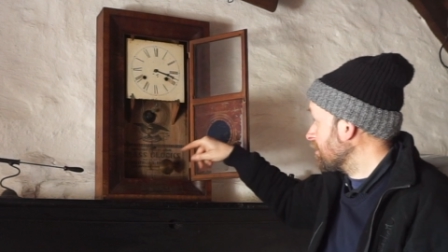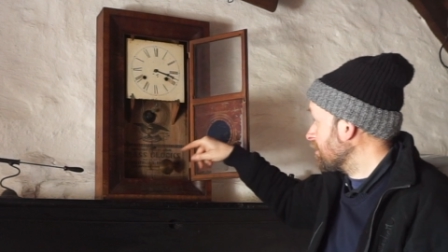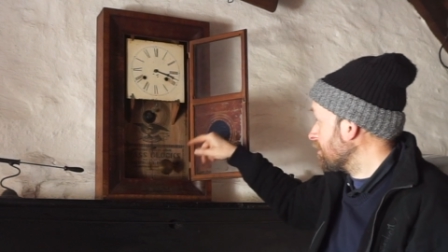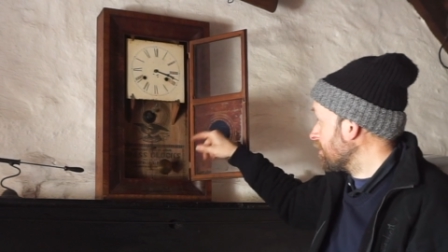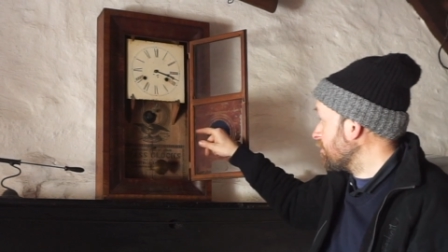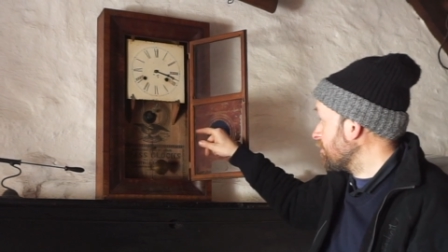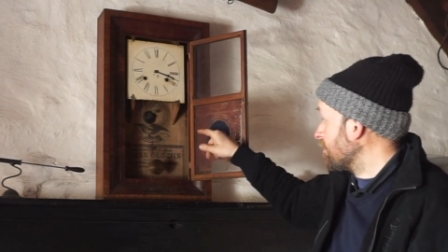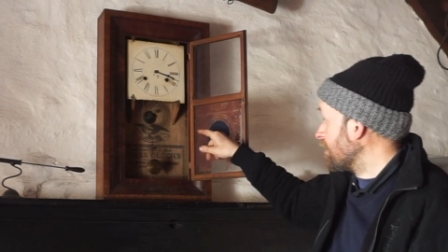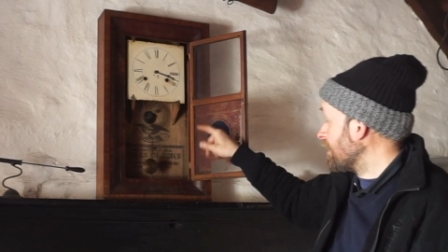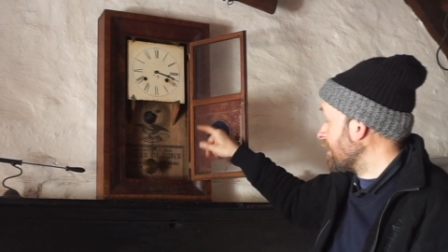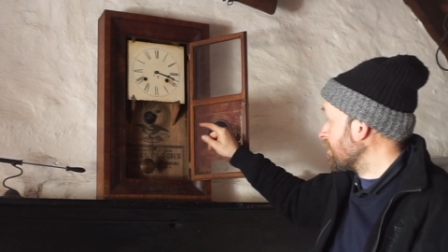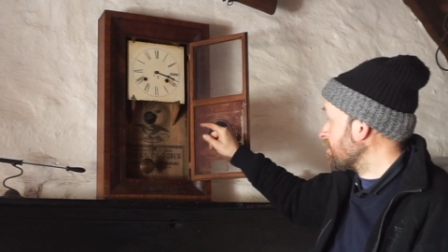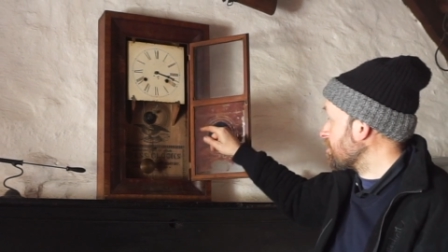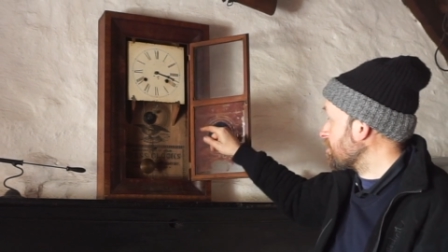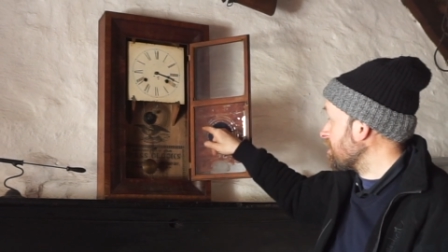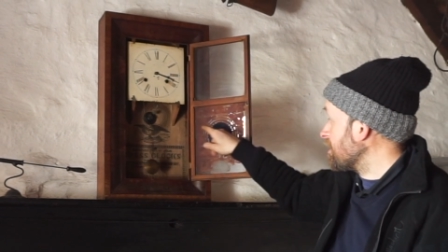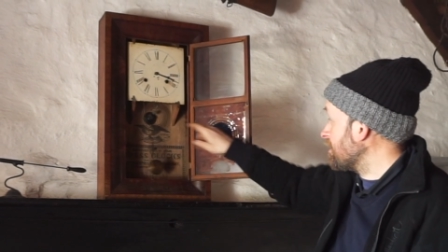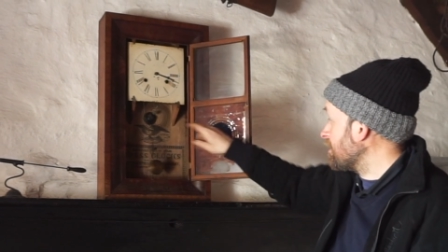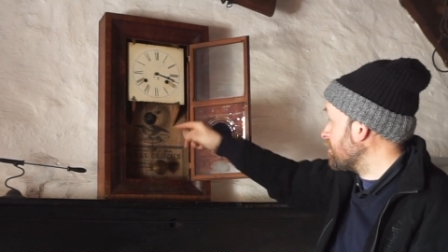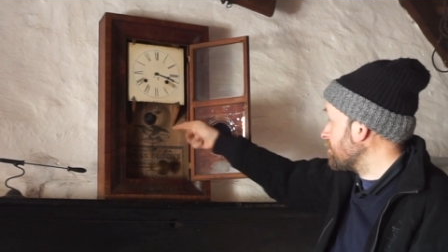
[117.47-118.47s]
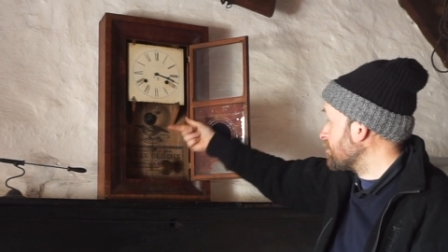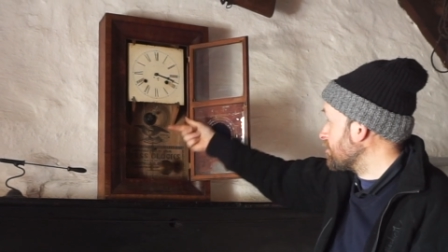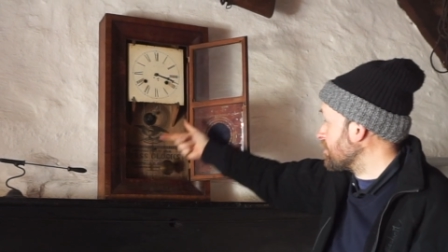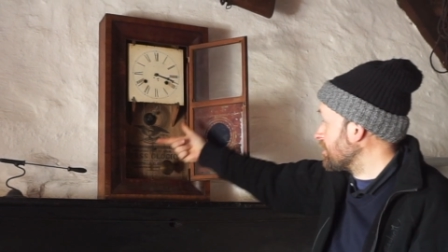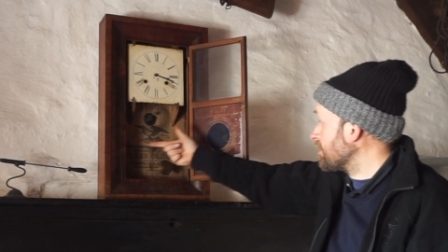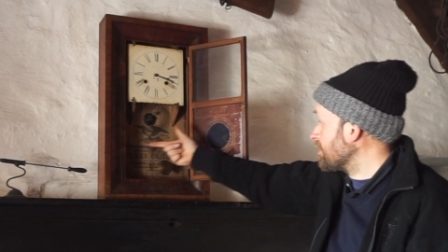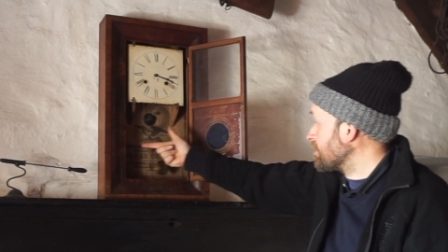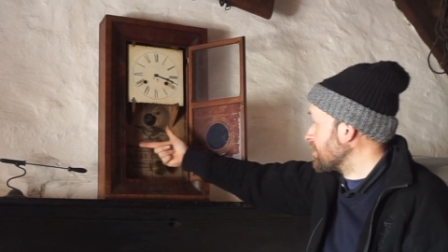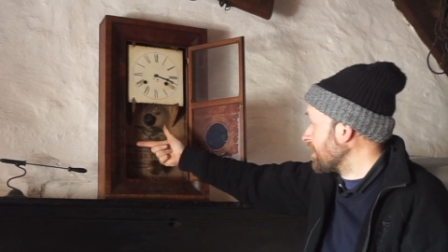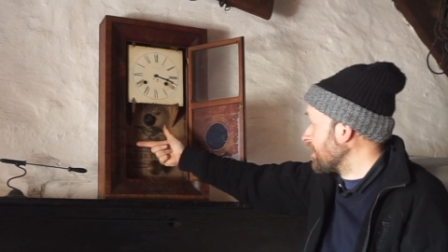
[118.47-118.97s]
that you kind of see just
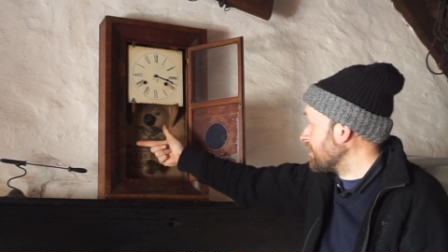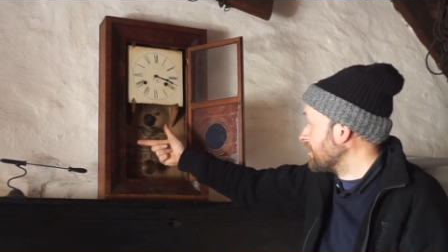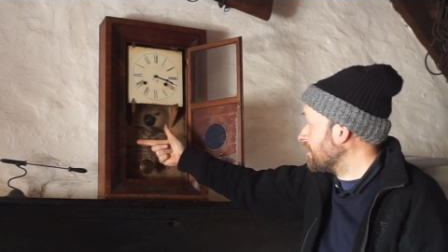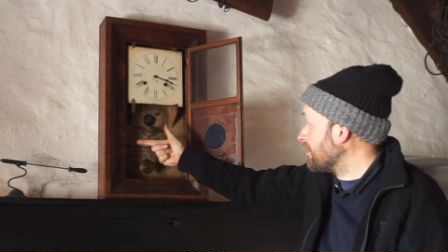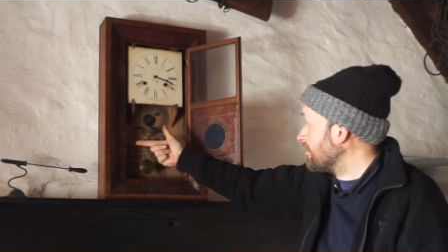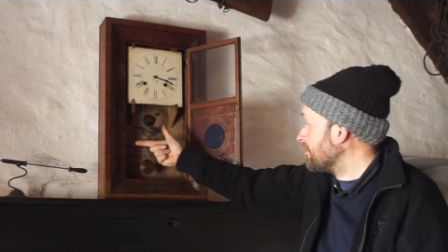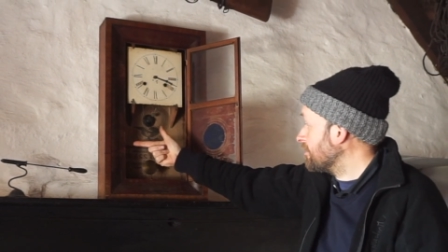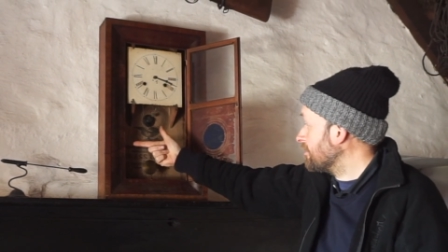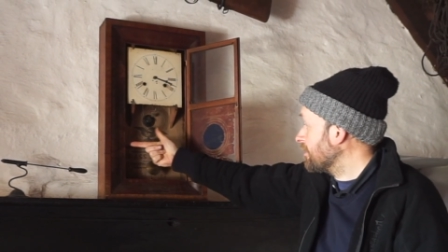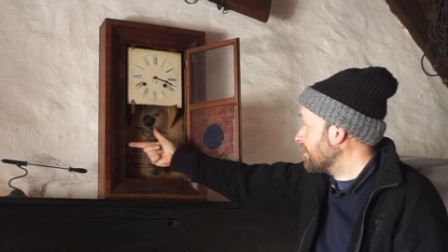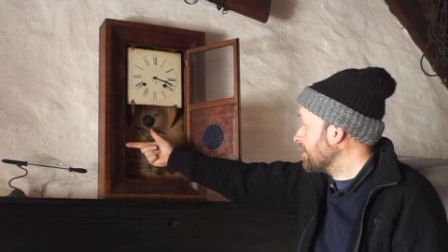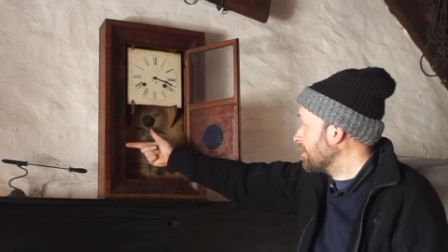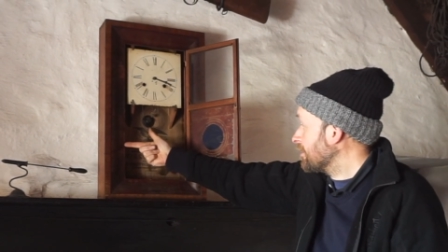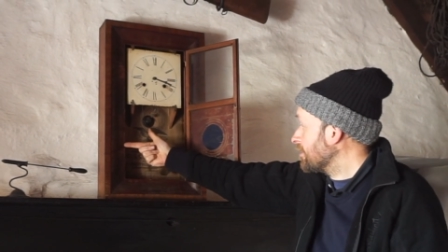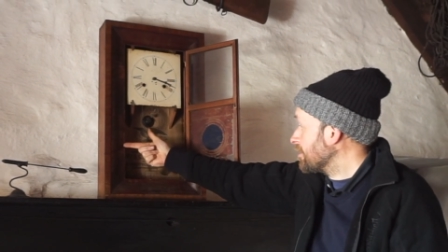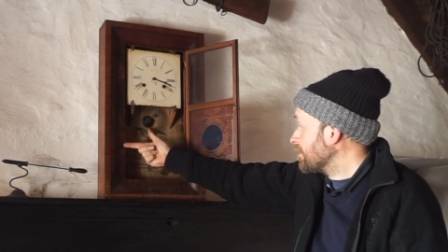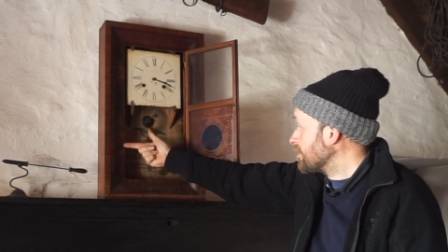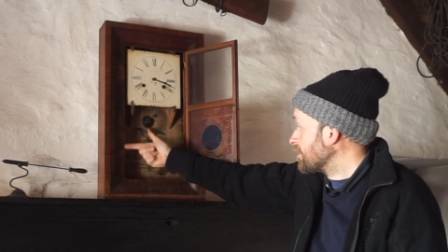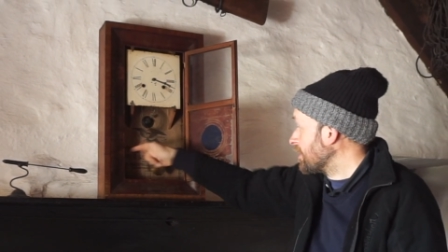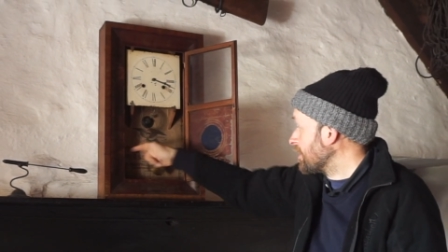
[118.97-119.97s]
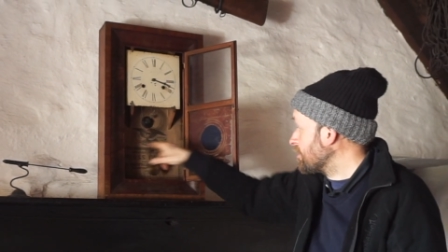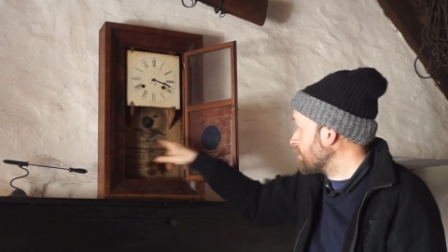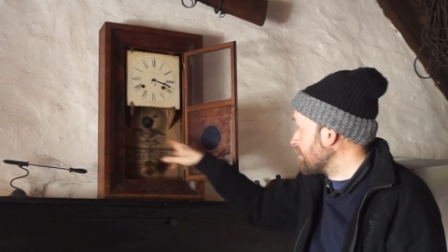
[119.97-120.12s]
inside the sides of